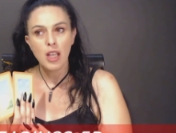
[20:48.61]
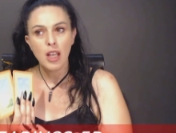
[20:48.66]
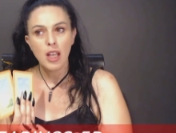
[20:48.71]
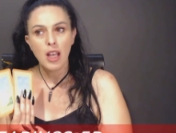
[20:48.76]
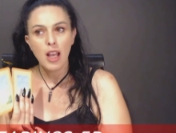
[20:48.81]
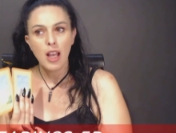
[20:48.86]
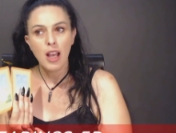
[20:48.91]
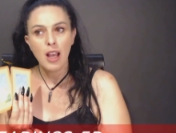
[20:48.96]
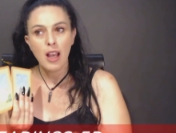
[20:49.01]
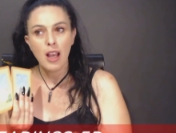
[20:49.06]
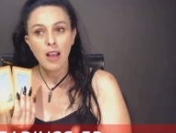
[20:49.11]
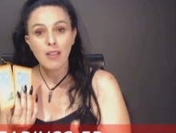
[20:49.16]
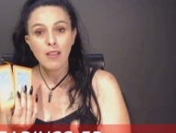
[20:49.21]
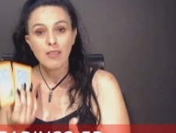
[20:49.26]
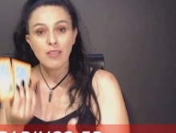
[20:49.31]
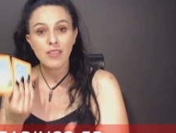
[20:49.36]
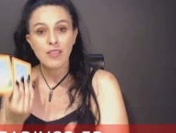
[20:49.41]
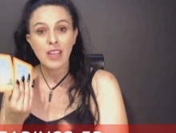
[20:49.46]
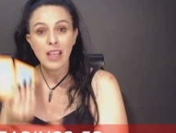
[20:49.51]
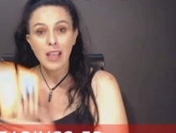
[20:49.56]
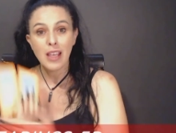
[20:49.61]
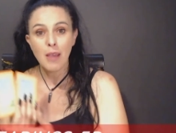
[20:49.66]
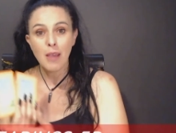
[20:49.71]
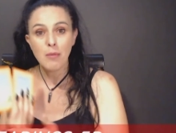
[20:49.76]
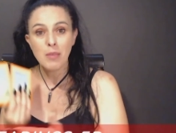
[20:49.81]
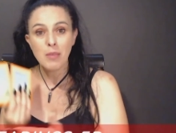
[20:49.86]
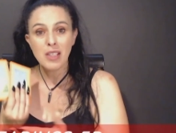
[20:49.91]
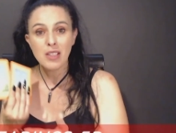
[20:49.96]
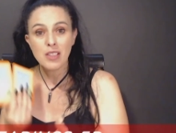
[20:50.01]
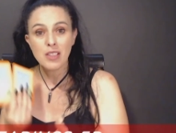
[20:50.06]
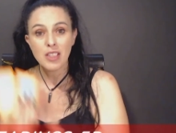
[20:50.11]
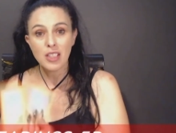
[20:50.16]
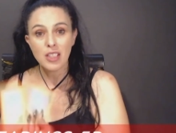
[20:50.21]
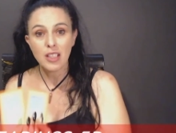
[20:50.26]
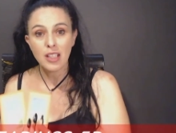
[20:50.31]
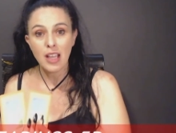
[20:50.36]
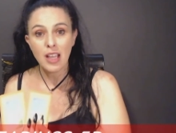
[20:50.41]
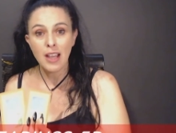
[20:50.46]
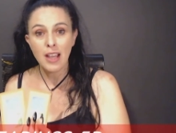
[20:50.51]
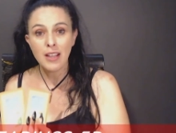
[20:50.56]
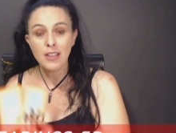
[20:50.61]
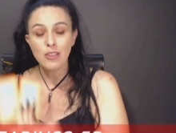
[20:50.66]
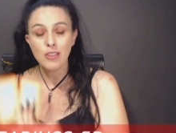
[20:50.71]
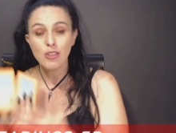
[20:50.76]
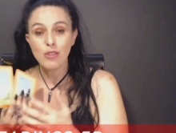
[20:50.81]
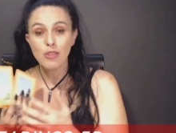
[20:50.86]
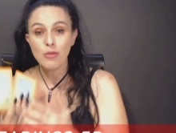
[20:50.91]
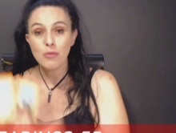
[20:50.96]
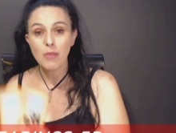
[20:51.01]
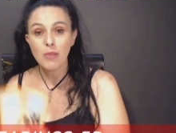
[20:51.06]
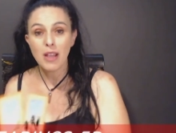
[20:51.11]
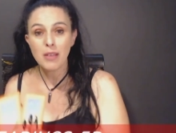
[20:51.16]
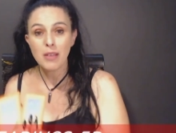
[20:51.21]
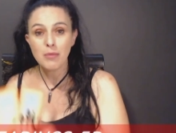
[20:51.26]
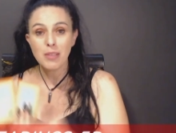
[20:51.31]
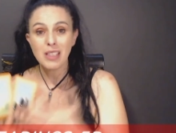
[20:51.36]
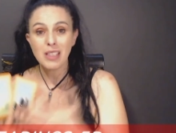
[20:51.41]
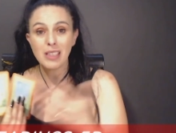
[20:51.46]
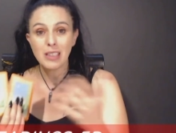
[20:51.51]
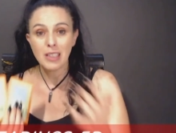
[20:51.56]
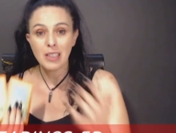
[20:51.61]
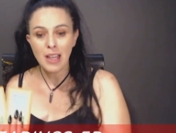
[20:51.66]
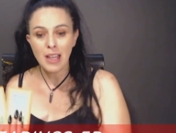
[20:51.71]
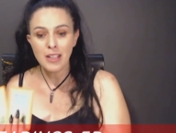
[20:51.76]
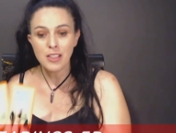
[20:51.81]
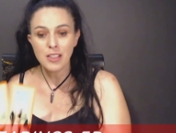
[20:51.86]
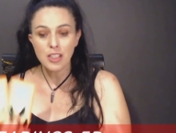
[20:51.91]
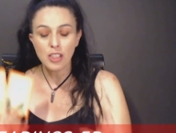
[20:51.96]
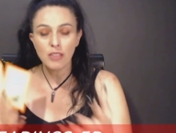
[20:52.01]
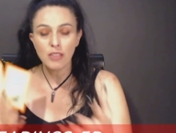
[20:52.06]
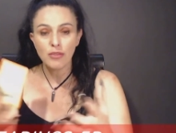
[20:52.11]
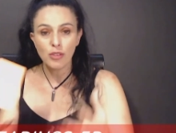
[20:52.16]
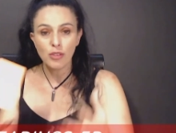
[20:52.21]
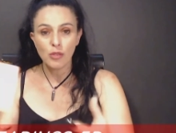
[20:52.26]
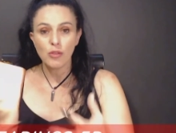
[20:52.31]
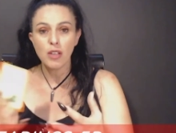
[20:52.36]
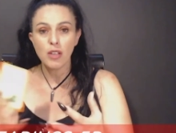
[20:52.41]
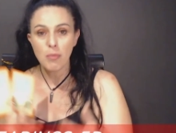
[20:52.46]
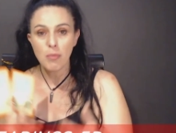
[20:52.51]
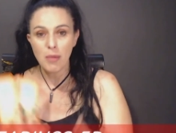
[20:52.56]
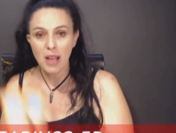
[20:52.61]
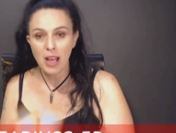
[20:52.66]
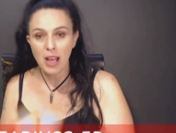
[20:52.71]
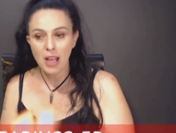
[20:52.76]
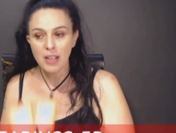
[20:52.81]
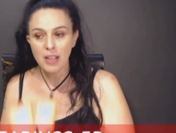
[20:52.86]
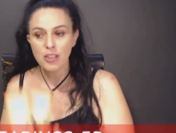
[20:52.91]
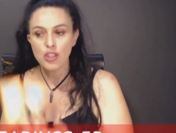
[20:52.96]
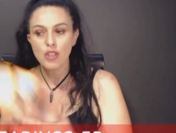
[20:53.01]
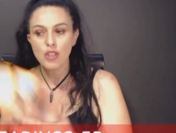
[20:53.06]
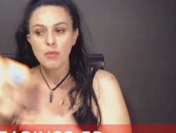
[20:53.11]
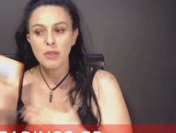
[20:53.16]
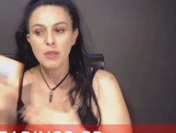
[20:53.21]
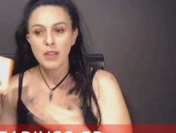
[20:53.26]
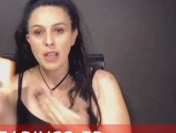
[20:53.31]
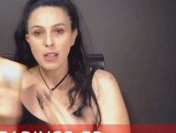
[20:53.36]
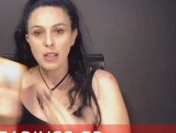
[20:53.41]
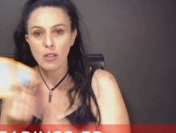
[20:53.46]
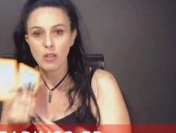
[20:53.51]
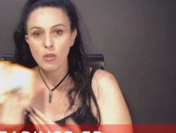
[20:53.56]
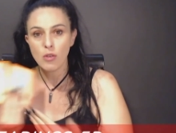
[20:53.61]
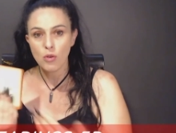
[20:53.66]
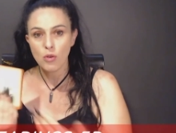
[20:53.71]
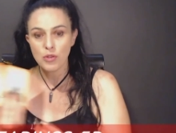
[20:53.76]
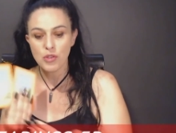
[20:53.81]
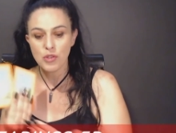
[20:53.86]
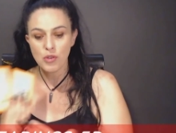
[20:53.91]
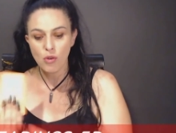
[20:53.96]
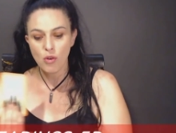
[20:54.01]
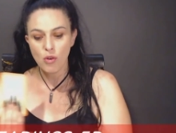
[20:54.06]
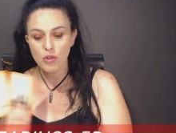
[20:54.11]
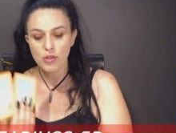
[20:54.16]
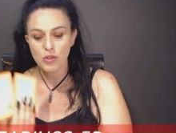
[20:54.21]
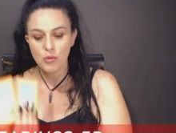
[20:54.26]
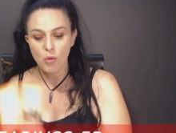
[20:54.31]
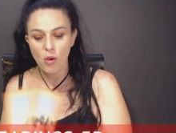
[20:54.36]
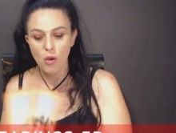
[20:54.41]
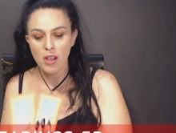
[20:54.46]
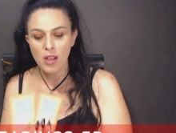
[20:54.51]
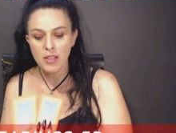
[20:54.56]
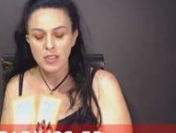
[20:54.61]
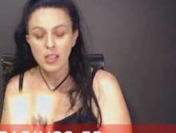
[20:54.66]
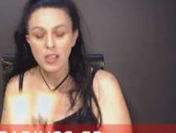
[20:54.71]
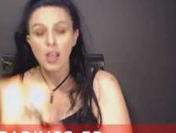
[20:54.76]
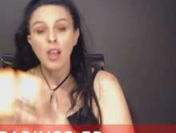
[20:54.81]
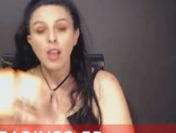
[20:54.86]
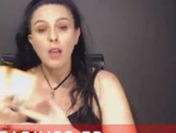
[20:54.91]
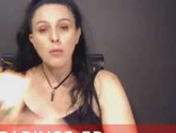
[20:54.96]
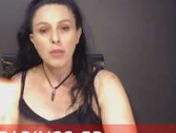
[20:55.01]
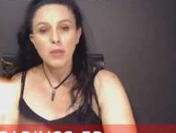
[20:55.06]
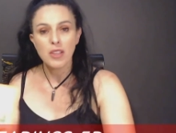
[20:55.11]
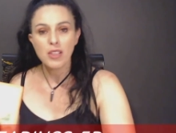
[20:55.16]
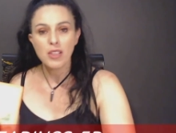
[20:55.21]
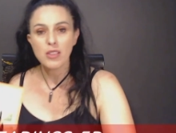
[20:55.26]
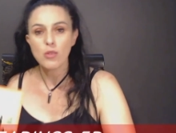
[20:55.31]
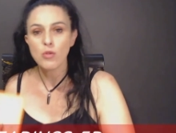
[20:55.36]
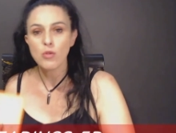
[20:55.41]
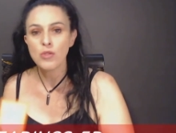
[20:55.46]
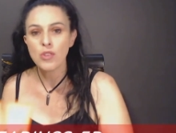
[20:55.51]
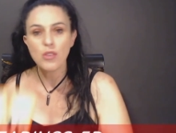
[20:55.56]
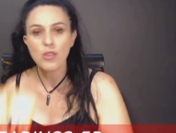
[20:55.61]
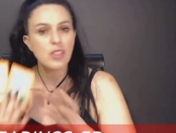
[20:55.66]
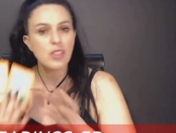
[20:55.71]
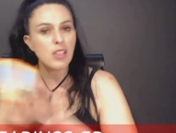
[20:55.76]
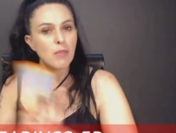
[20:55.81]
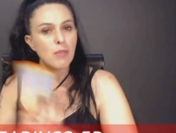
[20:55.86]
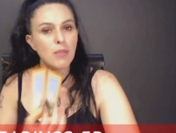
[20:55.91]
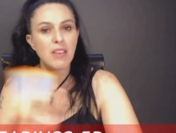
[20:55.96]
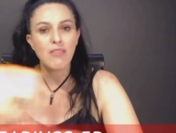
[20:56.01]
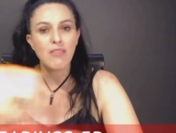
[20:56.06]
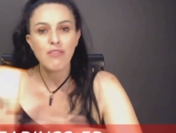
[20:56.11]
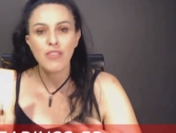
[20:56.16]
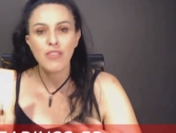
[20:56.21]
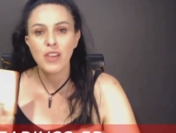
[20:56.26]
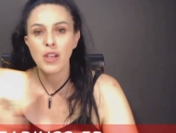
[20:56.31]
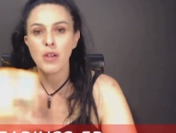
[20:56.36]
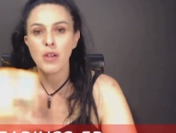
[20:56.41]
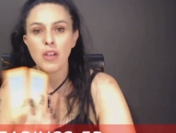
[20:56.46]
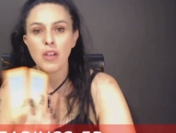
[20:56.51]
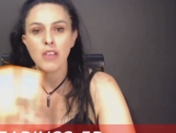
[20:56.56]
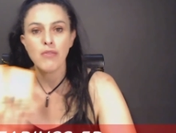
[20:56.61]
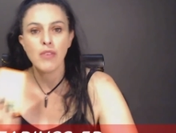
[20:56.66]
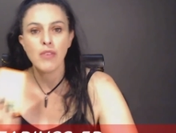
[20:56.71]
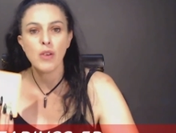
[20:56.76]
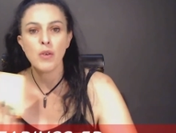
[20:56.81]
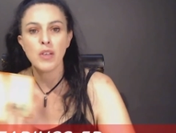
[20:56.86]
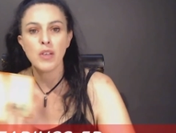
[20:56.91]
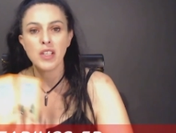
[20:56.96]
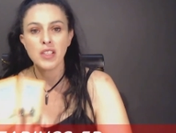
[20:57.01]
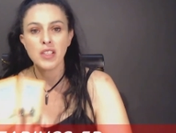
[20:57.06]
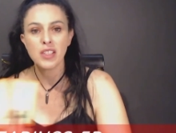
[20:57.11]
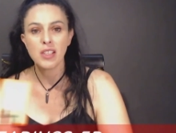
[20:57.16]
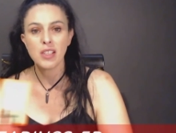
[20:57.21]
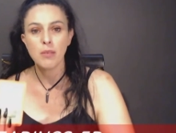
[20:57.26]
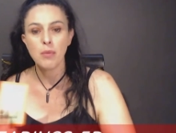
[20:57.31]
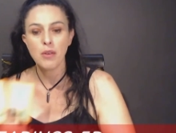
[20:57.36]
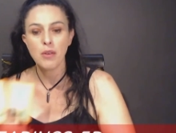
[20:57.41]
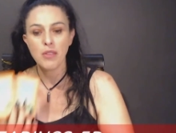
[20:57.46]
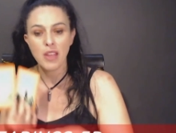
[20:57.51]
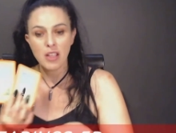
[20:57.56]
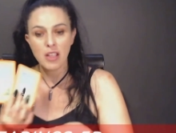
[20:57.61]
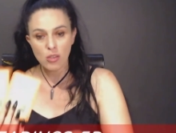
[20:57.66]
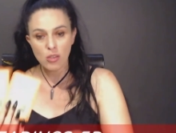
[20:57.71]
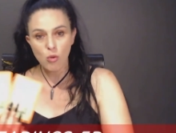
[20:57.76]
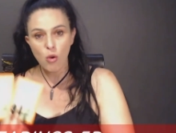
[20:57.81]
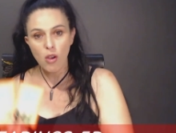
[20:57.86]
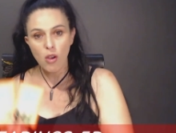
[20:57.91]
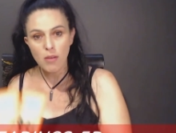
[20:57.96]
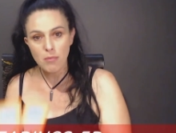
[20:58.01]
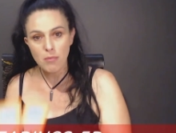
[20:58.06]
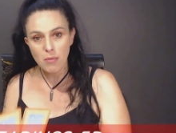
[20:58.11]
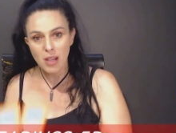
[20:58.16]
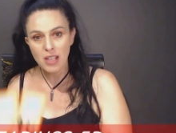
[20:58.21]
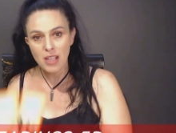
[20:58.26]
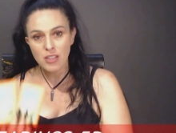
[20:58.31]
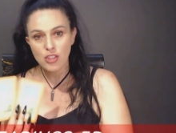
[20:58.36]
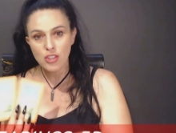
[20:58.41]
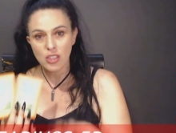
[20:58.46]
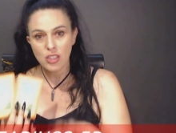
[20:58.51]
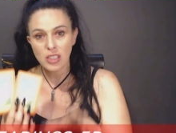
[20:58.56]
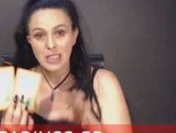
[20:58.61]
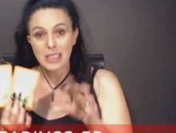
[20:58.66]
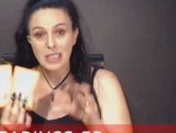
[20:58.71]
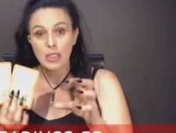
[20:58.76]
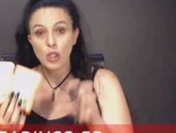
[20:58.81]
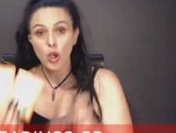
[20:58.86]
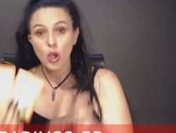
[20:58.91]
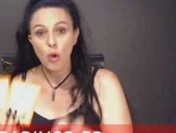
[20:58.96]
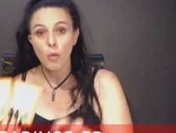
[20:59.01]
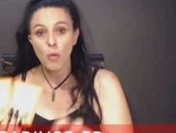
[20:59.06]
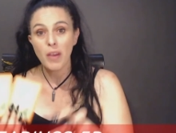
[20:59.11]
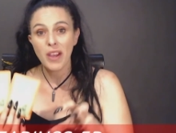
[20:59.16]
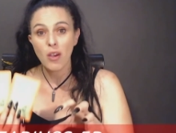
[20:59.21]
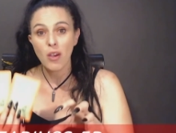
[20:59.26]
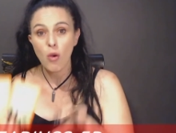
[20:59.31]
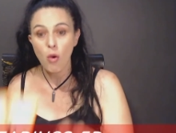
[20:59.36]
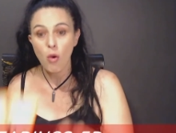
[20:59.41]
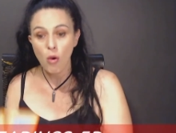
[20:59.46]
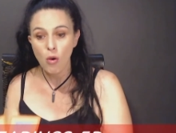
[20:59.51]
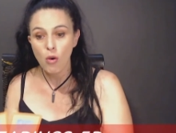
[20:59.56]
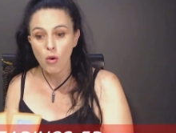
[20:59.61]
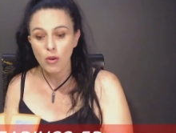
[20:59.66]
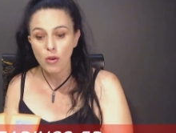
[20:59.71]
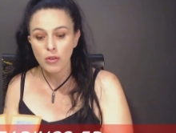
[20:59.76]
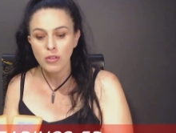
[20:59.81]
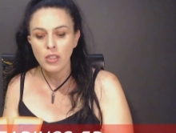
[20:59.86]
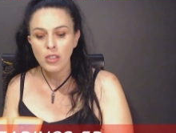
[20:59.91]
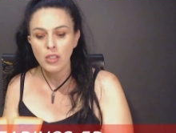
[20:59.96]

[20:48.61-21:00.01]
Uh, there can be a delay. You may be late if you're in a partnership, and that can cause crosswise. But there's also something very, very separate that's quite majorly going on